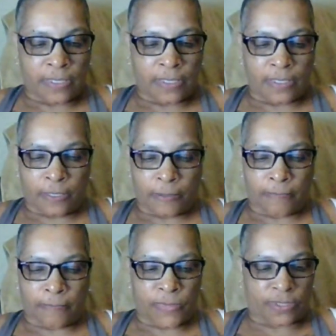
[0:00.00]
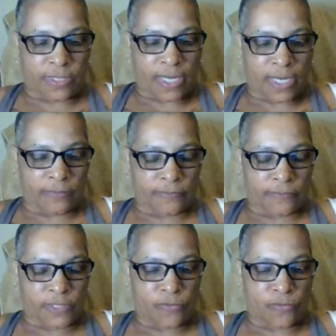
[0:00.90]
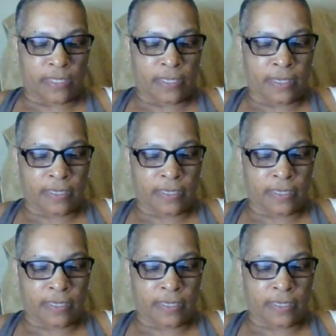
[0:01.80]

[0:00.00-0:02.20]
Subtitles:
cancer patients, young and old,